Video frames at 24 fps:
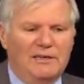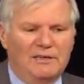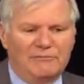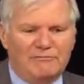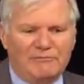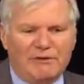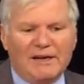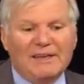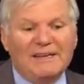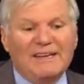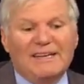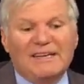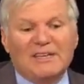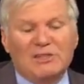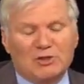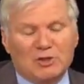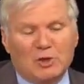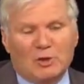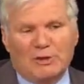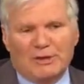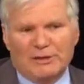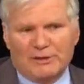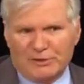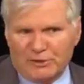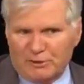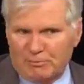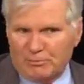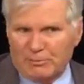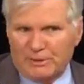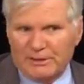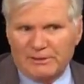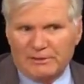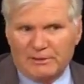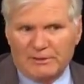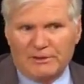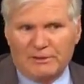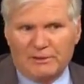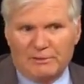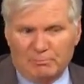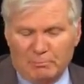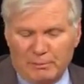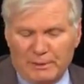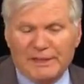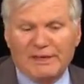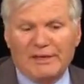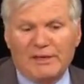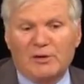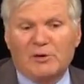financial
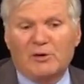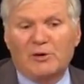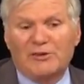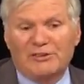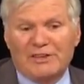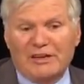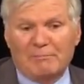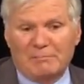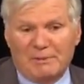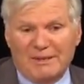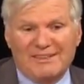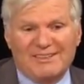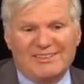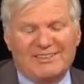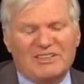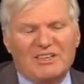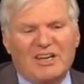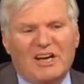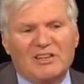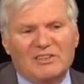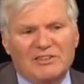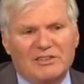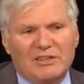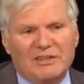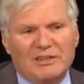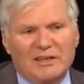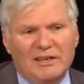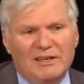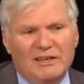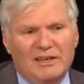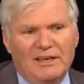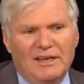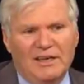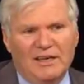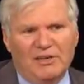intermediaries have been discussing